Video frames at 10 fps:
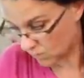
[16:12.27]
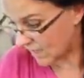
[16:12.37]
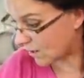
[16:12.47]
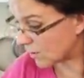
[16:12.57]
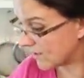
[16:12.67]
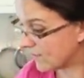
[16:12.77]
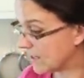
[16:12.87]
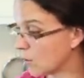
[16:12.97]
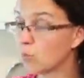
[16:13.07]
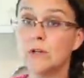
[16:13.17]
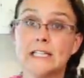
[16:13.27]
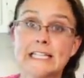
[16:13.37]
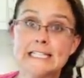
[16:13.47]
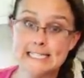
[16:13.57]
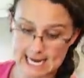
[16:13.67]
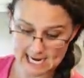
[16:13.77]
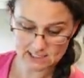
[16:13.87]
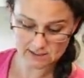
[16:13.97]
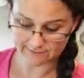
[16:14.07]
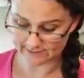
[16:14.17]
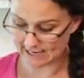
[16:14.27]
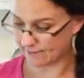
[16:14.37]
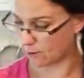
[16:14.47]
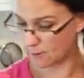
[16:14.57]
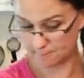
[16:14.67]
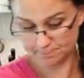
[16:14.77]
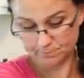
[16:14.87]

That'll give it a really nice flavor.